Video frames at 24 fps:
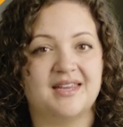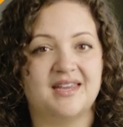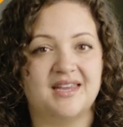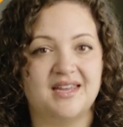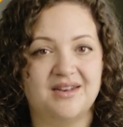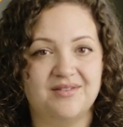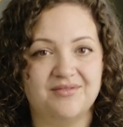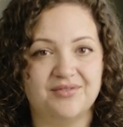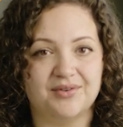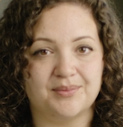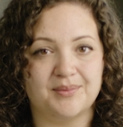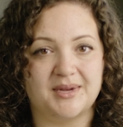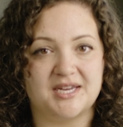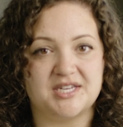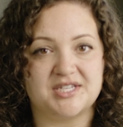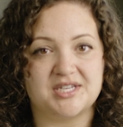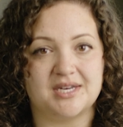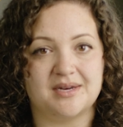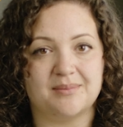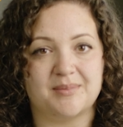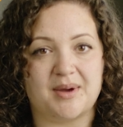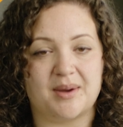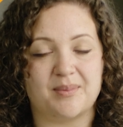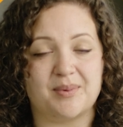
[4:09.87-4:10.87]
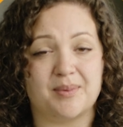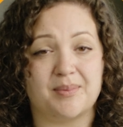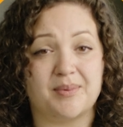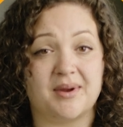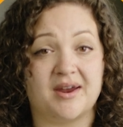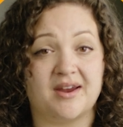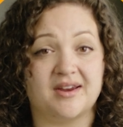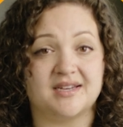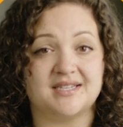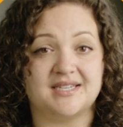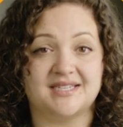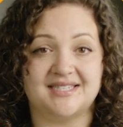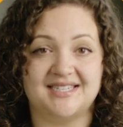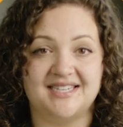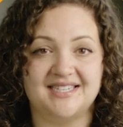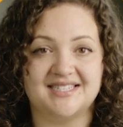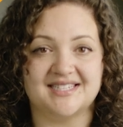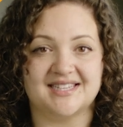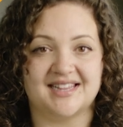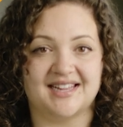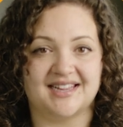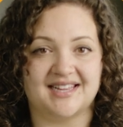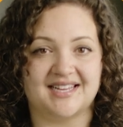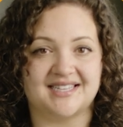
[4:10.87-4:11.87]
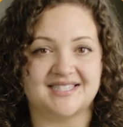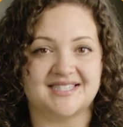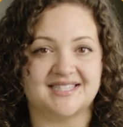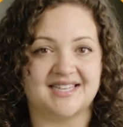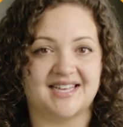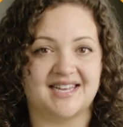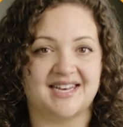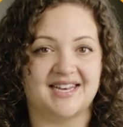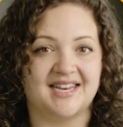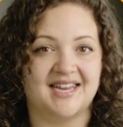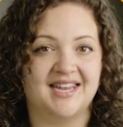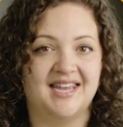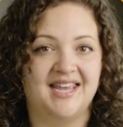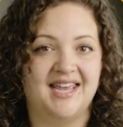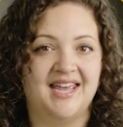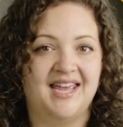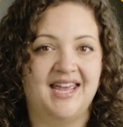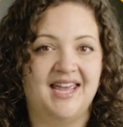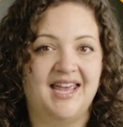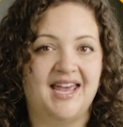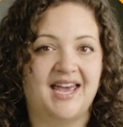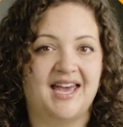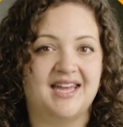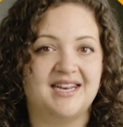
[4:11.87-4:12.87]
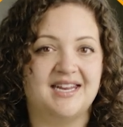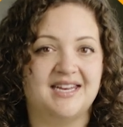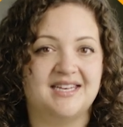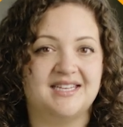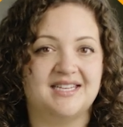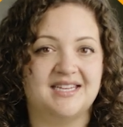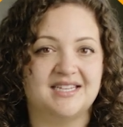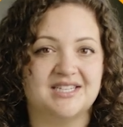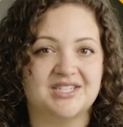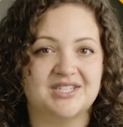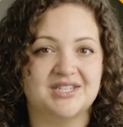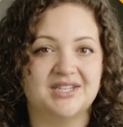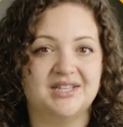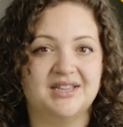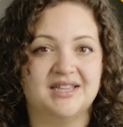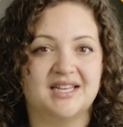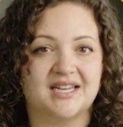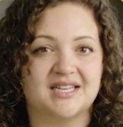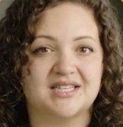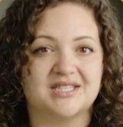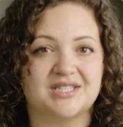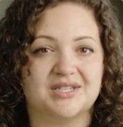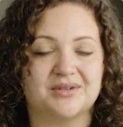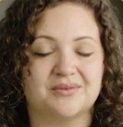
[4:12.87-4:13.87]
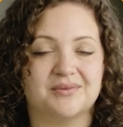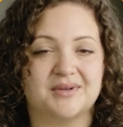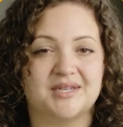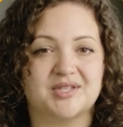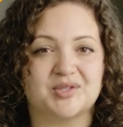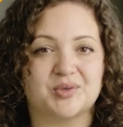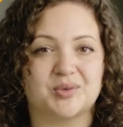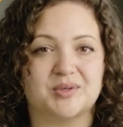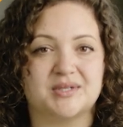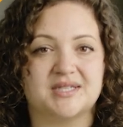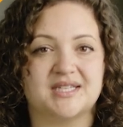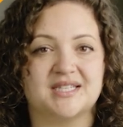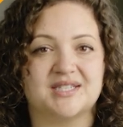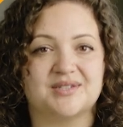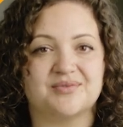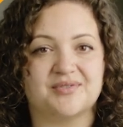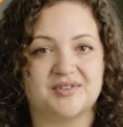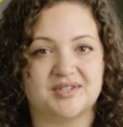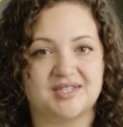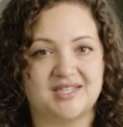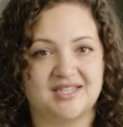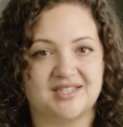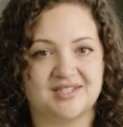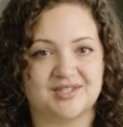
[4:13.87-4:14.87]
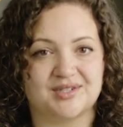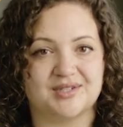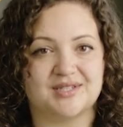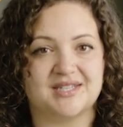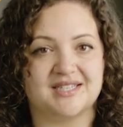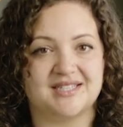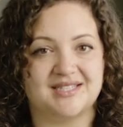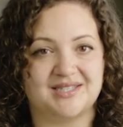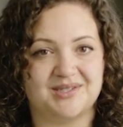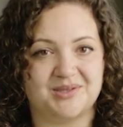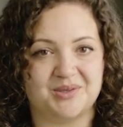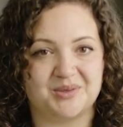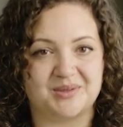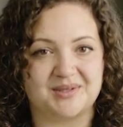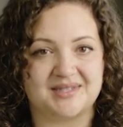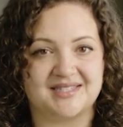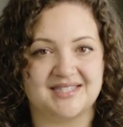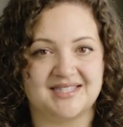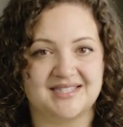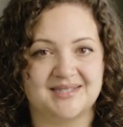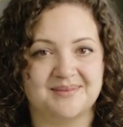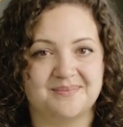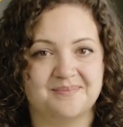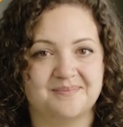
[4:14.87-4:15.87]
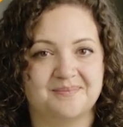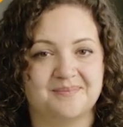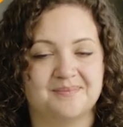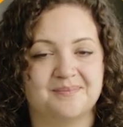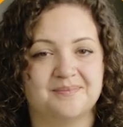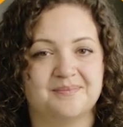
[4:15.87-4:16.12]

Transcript: information about preparing to teach the lesson, and additional links to resources for teachers and students.